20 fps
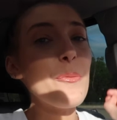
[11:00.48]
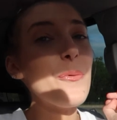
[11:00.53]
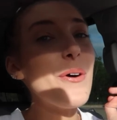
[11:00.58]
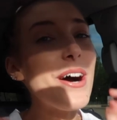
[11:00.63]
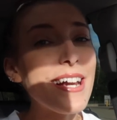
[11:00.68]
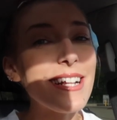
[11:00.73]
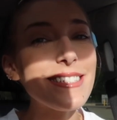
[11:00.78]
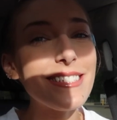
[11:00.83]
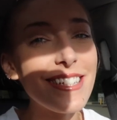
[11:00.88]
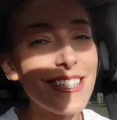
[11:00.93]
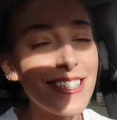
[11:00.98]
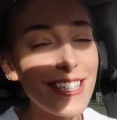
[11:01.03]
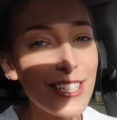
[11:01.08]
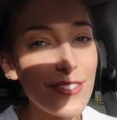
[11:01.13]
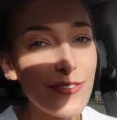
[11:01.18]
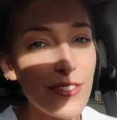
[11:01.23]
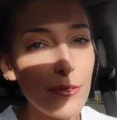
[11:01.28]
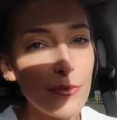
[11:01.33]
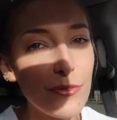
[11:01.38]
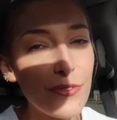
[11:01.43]
wanted to get
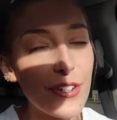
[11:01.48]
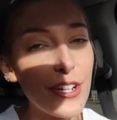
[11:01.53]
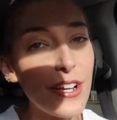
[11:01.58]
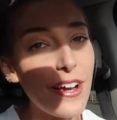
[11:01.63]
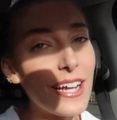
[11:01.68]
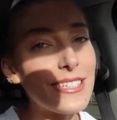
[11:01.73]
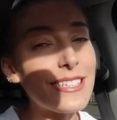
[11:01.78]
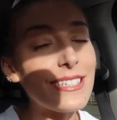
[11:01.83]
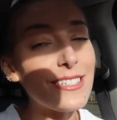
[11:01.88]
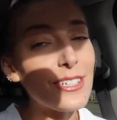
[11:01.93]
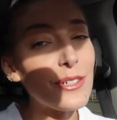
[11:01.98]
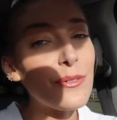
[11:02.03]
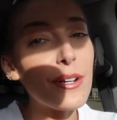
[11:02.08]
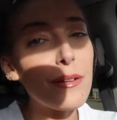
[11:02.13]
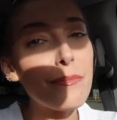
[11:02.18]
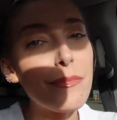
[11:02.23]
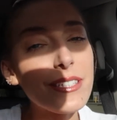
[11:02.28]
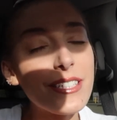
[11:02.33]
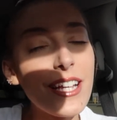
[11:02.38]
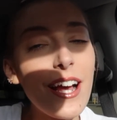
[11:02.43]
this filmed for you guys. I didn't
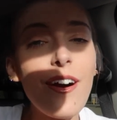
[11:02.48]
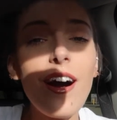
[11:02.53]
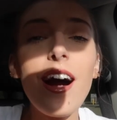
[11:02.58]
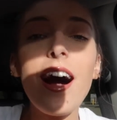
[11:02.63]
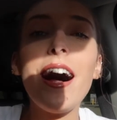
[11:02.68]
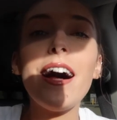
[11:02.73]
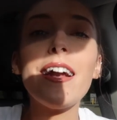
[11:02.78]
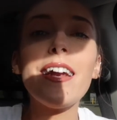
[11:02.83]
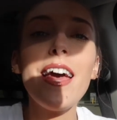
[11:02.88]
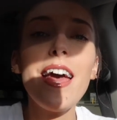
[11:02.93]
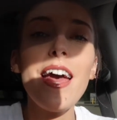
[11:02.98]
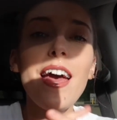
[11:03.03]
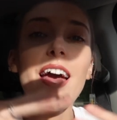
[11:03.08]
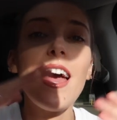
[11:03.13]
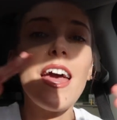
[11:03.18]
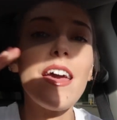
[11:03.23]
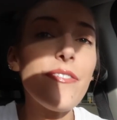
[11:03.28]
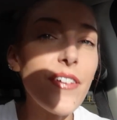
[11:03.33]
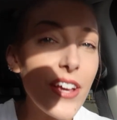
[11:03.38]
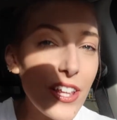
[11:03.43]
want to miss out on
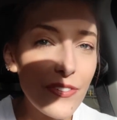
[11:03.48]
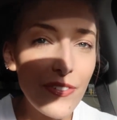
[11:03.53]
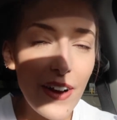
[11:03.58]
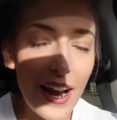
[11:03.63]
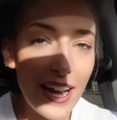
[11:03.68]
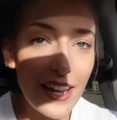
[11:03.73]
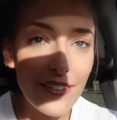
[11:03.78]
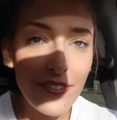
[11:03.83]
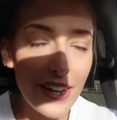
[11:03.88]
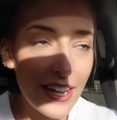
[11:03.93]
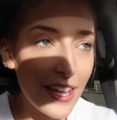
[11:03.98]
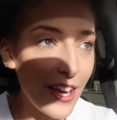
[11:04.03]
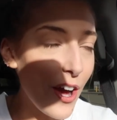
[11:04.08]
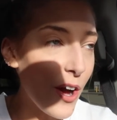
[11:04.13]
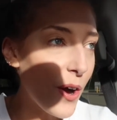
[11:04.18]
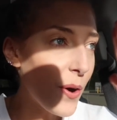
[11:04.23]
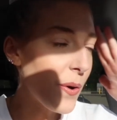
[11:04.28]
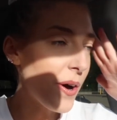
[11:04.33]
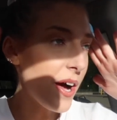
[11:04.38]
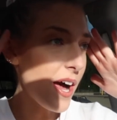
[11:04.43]
a Faith Friday
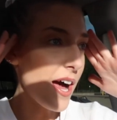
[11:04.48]
video.